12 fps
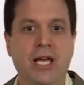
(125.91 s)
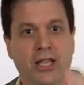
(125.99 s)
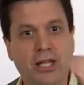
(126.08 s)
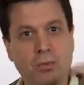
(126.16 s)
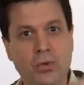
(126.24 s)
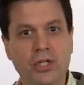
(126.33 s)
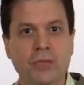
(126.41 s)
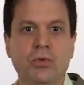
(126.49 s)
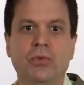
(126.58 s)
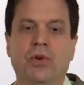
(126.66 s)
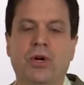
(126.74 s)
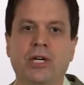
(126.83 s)
And then we're going to
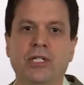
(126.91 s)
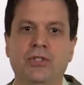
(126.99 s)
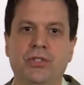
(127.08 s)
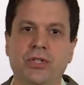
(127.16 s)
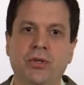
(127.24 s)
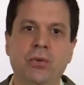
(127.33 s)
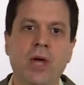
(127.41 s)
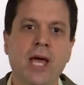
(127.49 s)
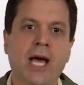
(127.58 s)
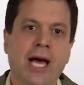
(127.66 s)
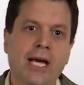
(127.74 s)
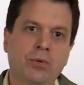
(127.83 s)
move on to
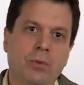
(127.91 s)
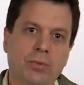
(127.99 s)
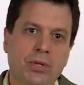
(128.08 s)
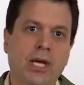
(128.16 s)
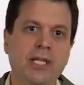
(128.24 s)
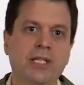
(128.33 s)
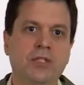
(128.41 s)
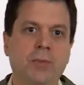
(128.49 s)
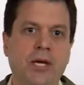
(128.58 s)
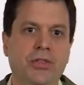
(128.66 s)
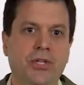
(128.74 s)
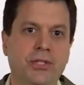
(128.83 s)
how to apply these
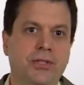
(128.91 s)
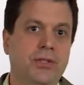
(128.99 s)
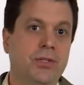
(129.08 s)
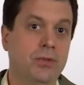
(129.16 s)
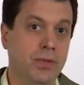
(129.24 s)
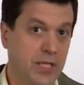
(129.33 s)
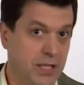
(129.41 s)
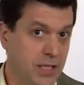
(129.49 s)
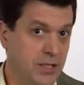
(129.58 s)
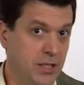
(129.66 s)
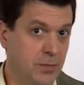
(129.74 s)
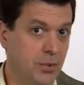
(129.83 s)
methods to
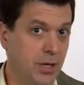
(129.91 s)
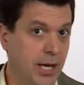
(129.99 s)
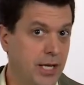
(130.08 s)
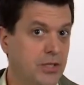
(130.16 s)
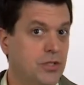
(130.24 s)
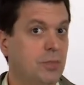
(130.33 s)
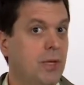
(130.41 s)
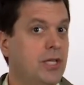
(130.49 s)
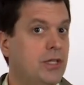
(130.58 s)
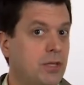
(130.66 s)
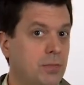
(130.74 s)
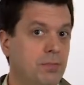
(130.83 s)
existing products to
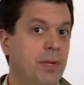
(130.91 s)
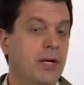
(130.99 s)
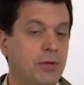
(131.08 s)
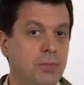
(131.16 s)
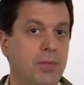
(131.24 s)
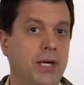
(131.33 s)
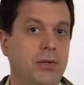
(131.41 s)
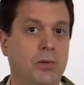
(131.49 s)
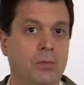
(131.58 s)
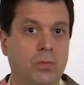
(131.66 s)
make them better and better,